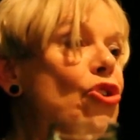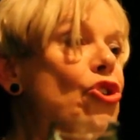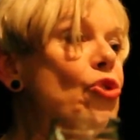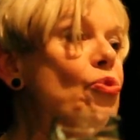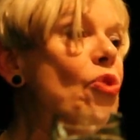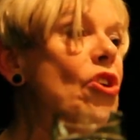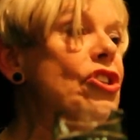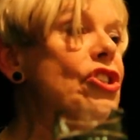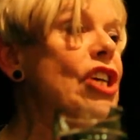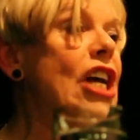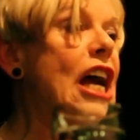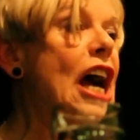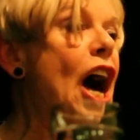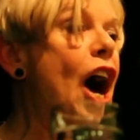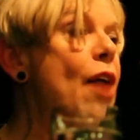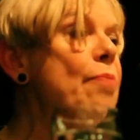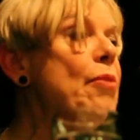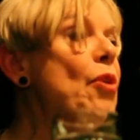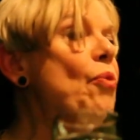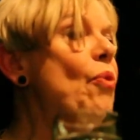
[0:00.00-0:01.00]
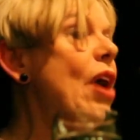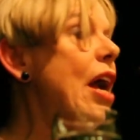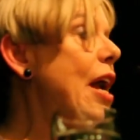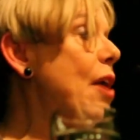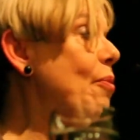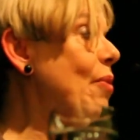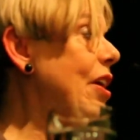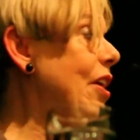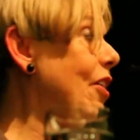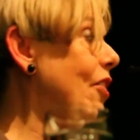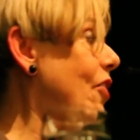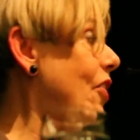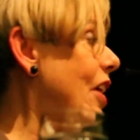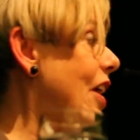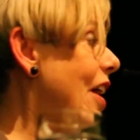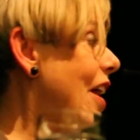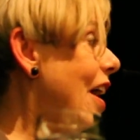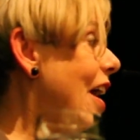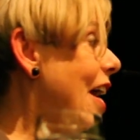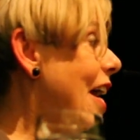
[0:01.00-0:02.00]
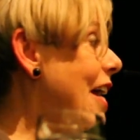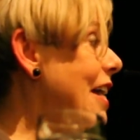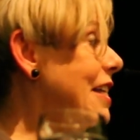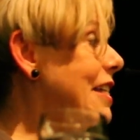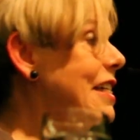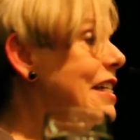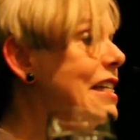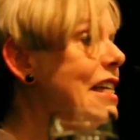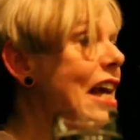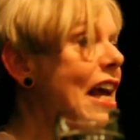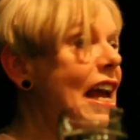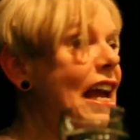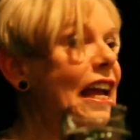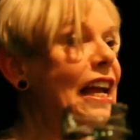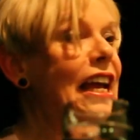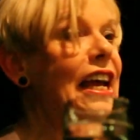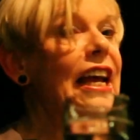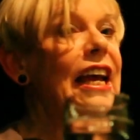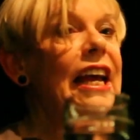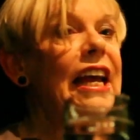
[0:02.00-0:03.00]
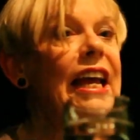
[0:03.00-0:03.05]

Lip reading: you want to come away with today